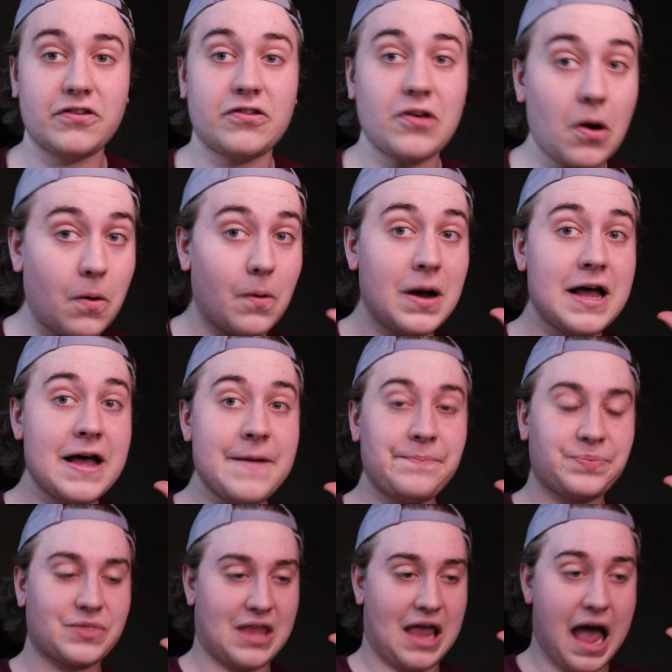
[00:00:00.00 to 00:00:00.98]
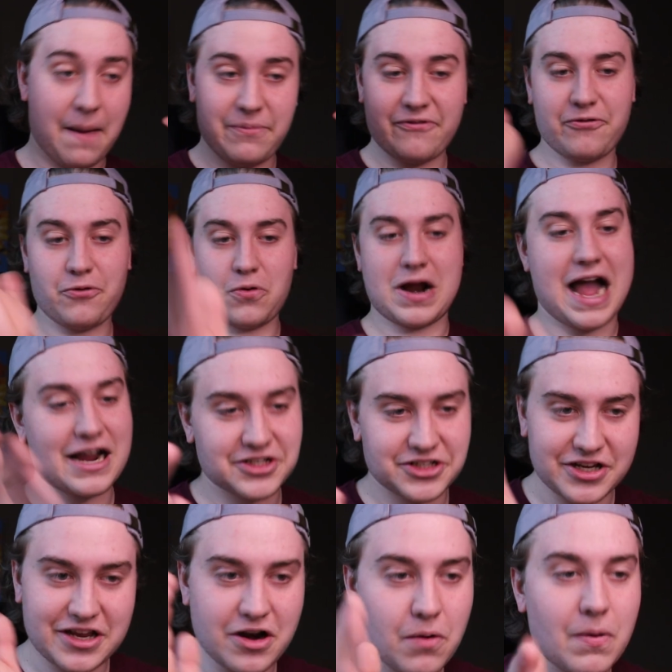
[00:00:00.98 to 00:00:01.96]
So, uh, before
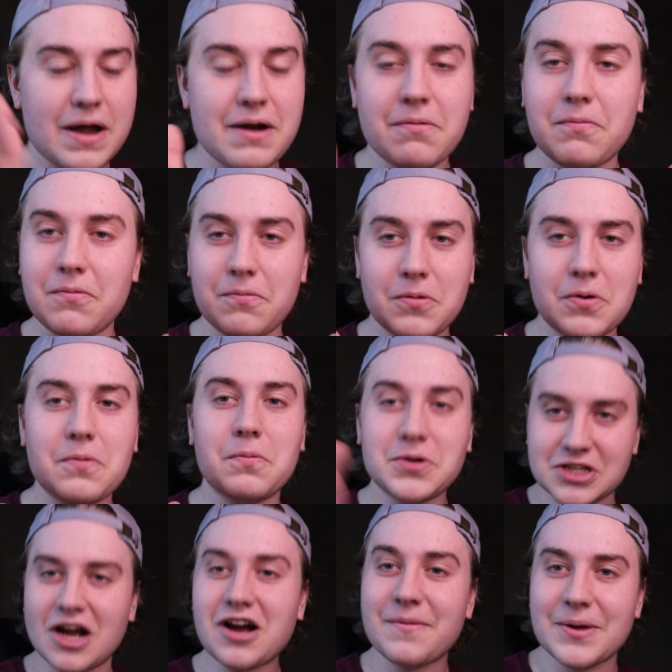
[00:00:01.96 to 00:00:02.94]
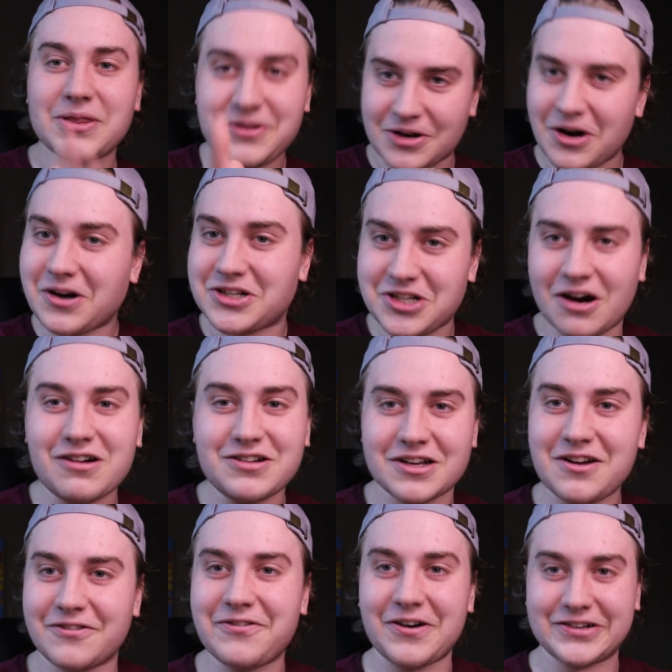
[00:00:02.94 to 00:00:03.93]
actually, you know what? We'll, we'll talk about the Dark
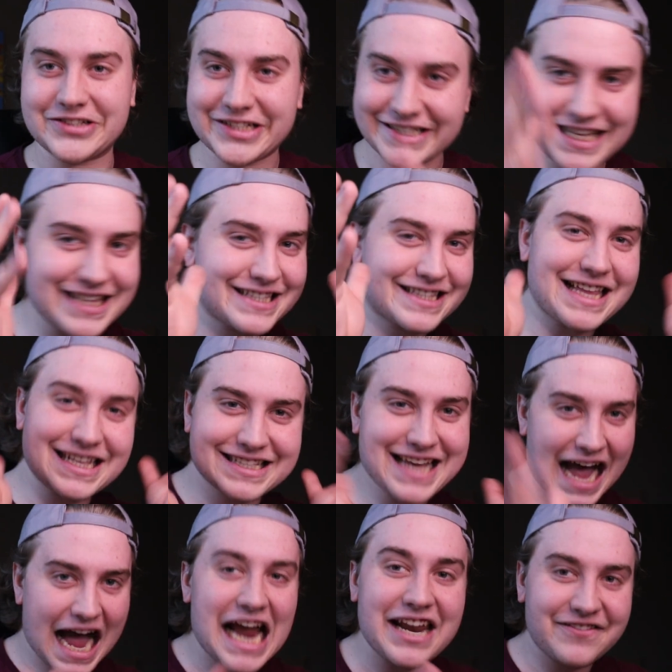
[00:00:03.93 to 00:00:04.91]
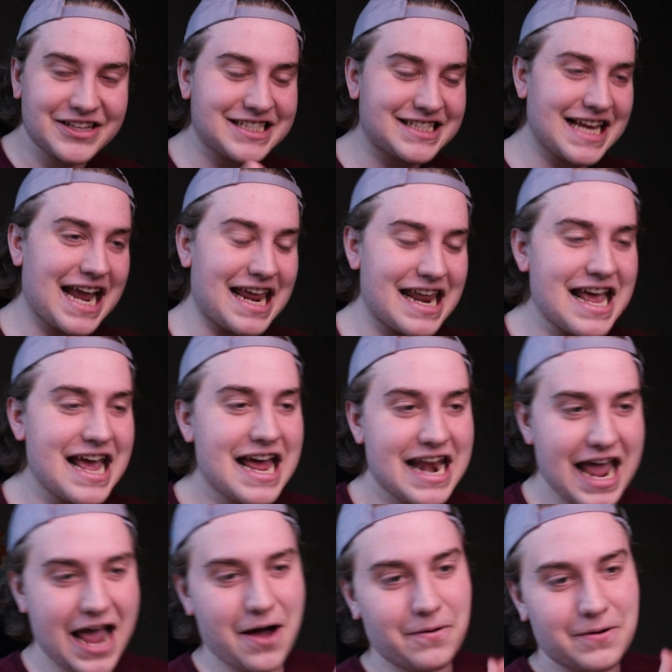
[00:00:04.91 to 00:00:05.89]
Charizard first, because that's that's kind of insane.
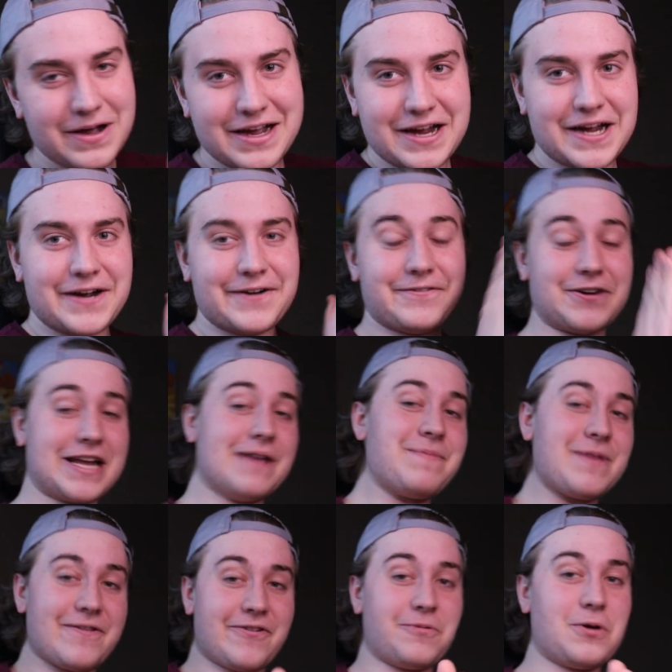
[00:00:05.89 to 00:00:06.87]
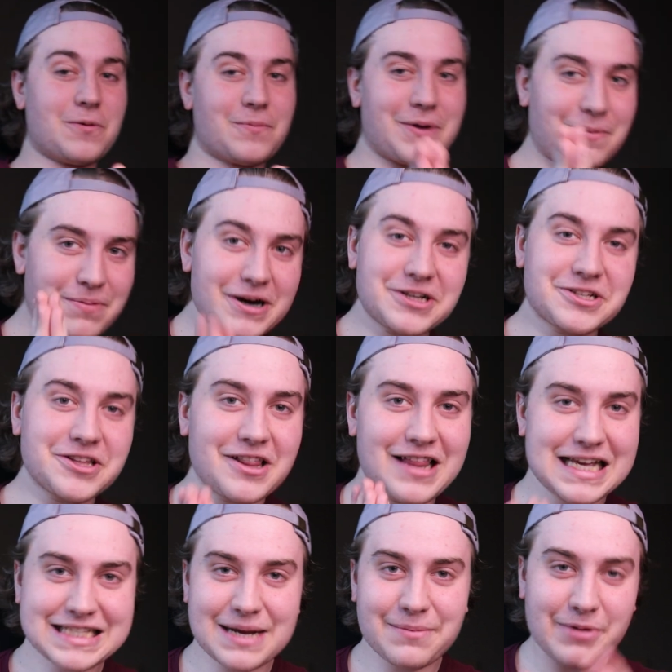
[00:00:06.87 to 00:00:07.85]
Now, Forgive me if I'm wrong, but I'm pretty sure the
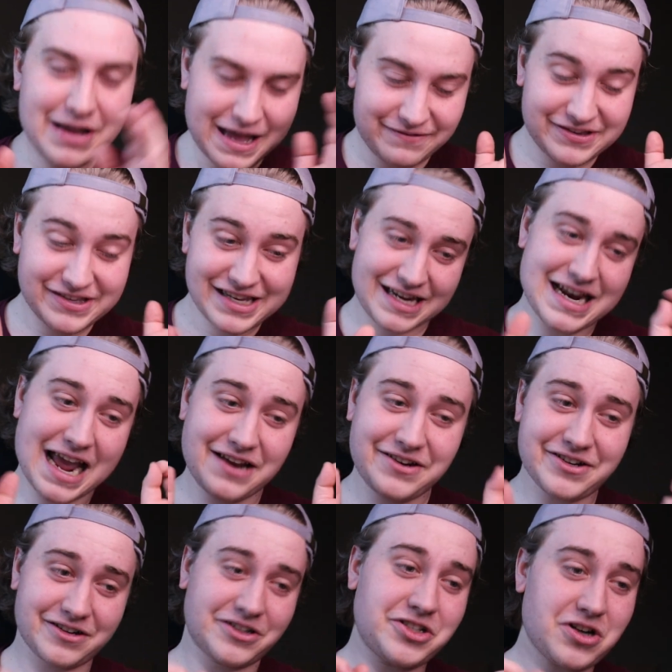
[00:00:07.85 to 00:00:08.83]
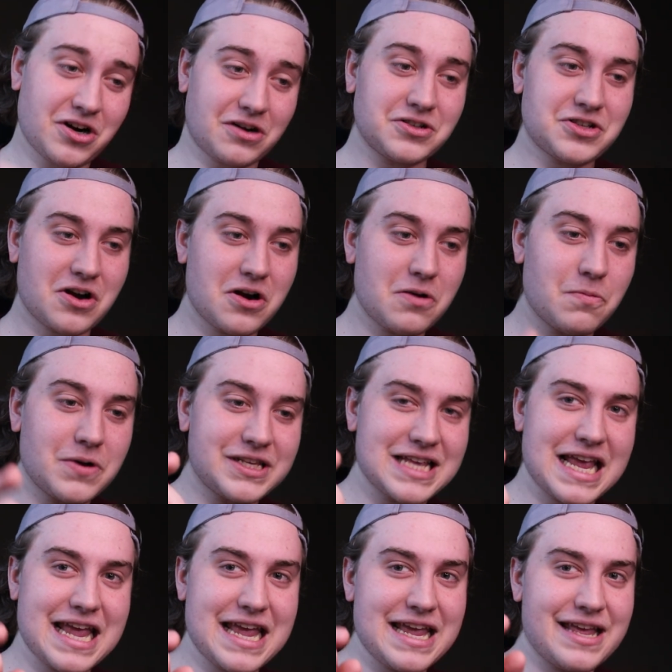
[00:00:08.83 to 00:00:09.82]
last time we have seen a Dark Charizard was
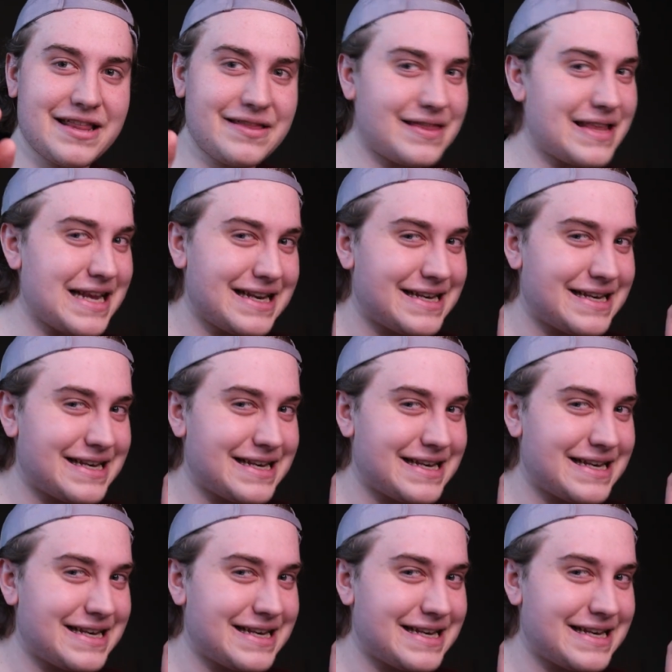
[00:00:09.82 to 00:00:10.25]
in the